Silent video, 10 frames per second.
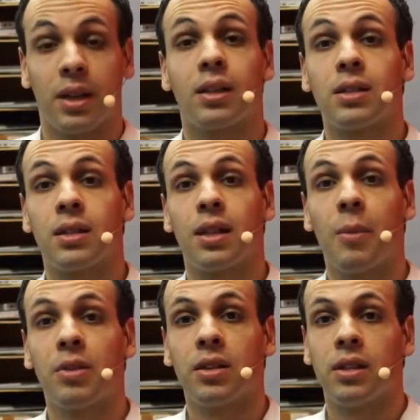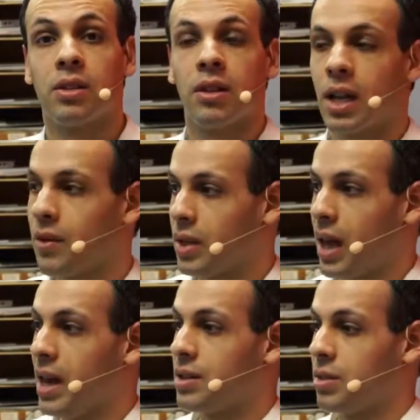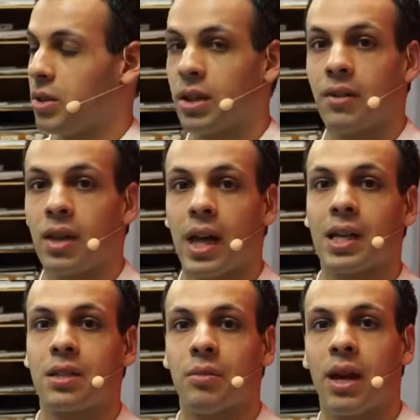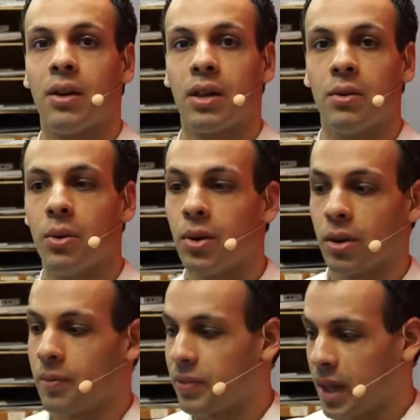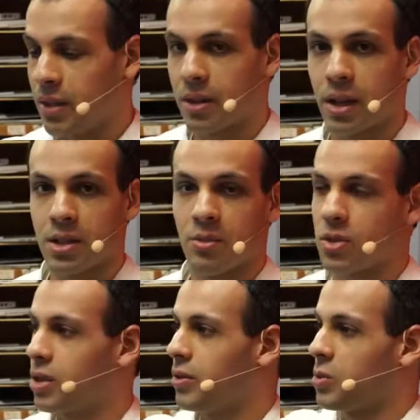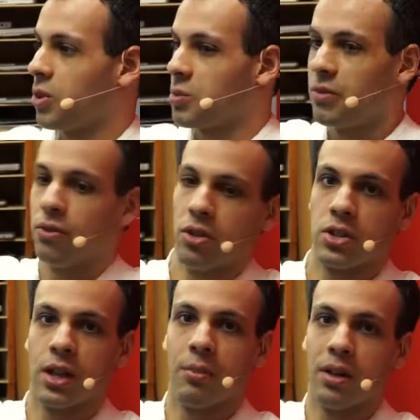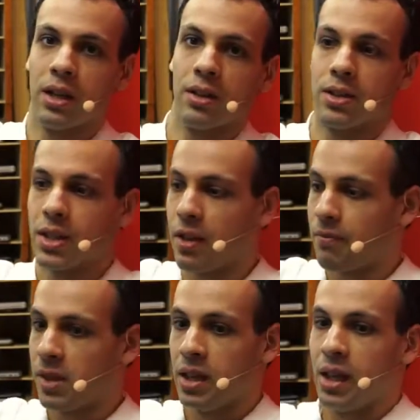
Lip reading: Again, this is the type of thing that you're going to have to ask them. You're going to have to ask them how they work, how their customer service works before you set up any of this stuff.